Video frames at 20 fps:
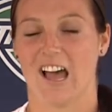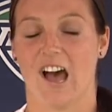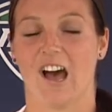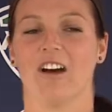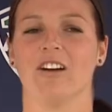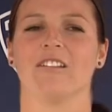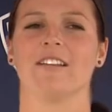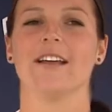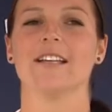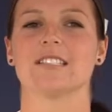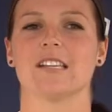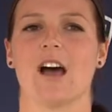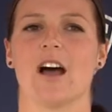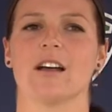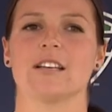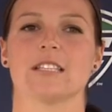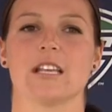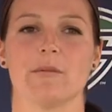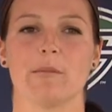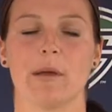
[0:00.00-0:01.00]
Oh, that's
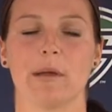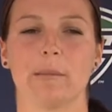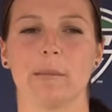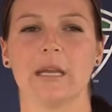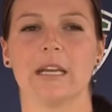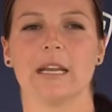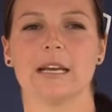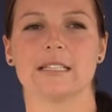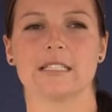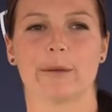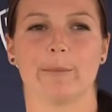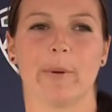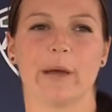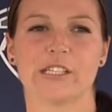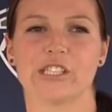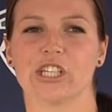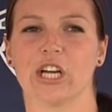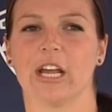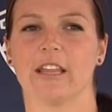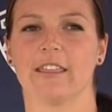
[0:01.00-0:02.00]
awesome. I mean, as a
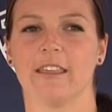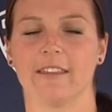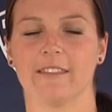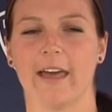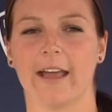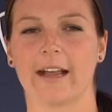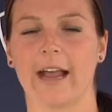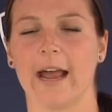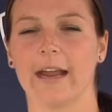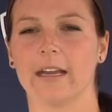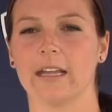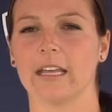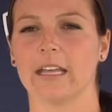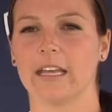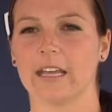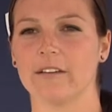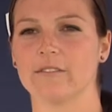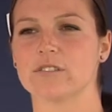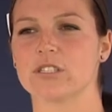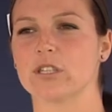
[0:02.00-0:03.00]
pitcher, I think that kind of
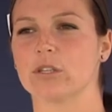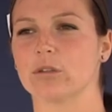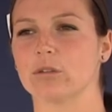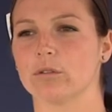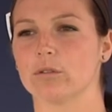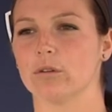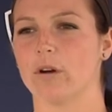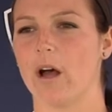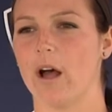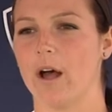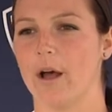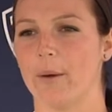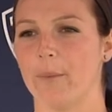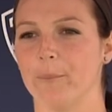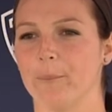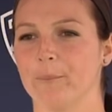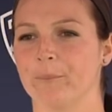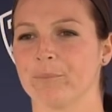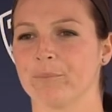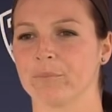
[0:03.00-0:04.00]
gives you,
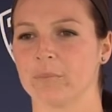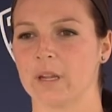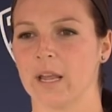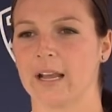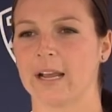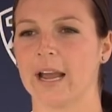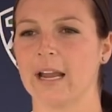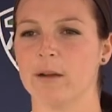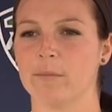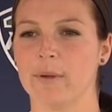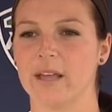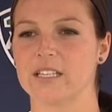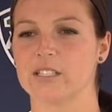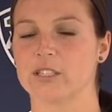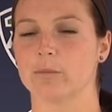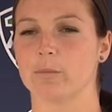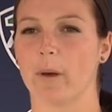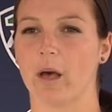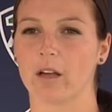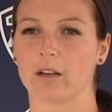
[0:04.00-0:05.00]
it kind of makes
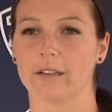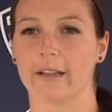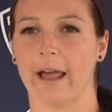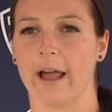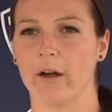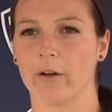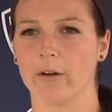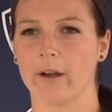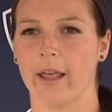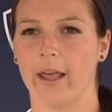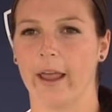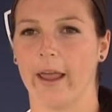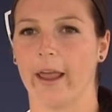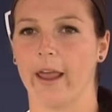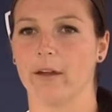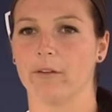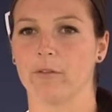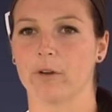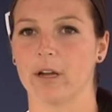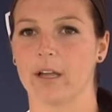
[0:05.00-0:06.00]
you buckle down
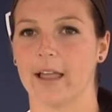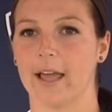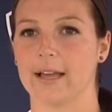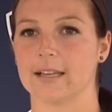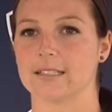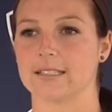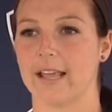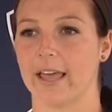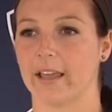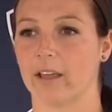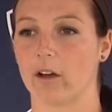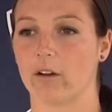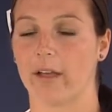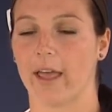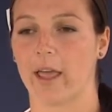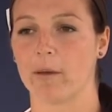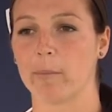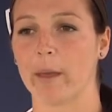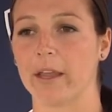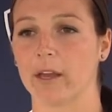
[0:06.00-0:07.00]
and realize, like,
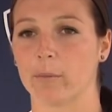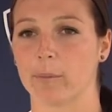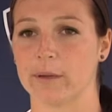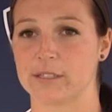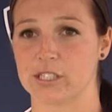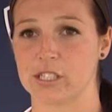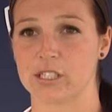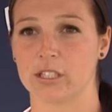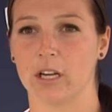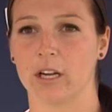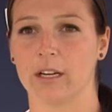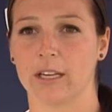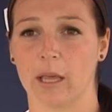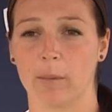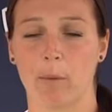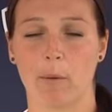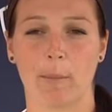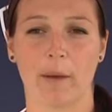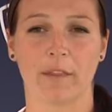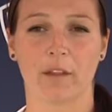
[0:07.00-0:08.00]
okay, make your pitches good, keep
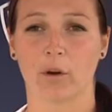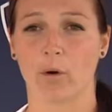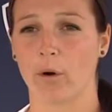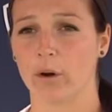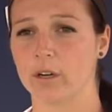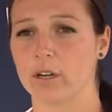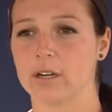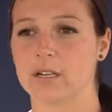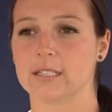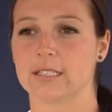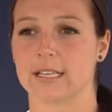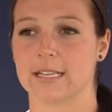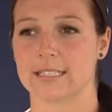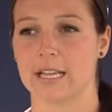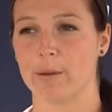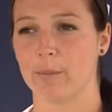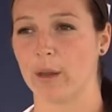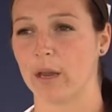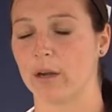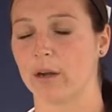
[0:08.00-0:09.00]
them on the corners. Because,
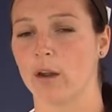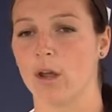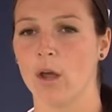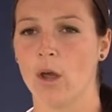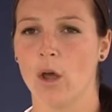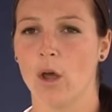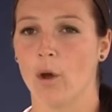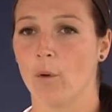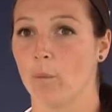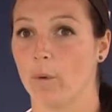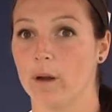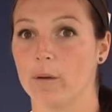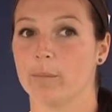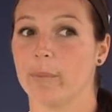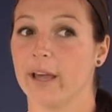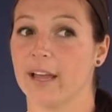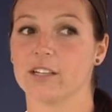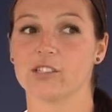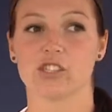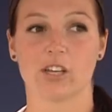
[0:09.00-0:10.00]
I mean, one
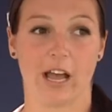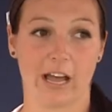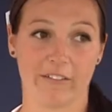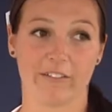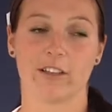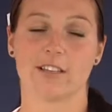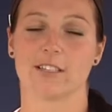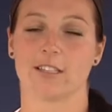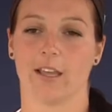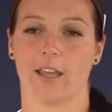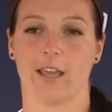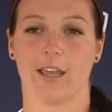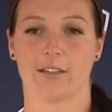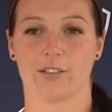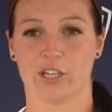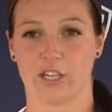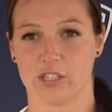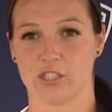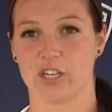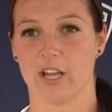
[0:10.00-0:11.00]
pitch obviously can
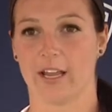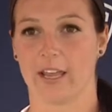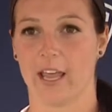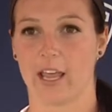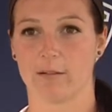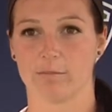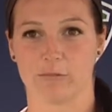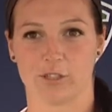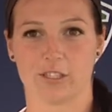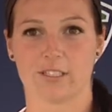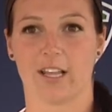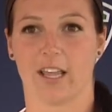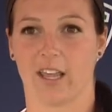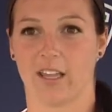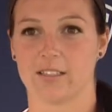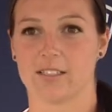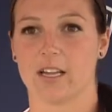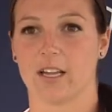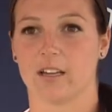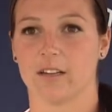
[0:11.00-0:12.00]
change that game just like
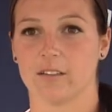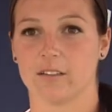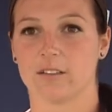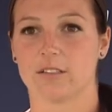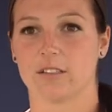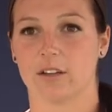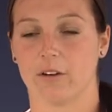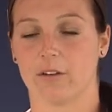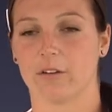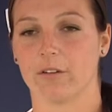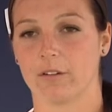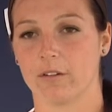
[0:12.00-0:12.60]
it did, so.